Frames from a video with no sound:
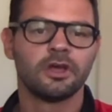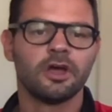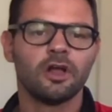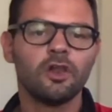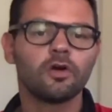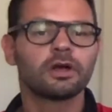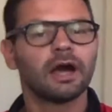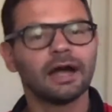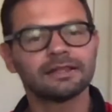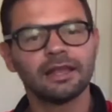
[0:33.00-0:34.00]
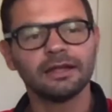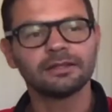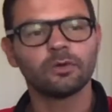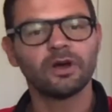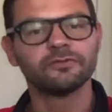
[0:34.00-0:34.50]
Look, Atalanta
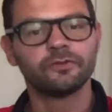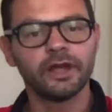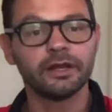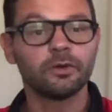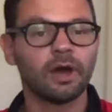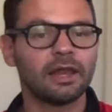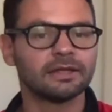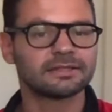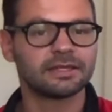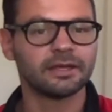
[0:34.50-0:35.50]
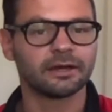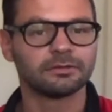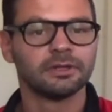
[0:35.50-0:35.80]
went very well last year.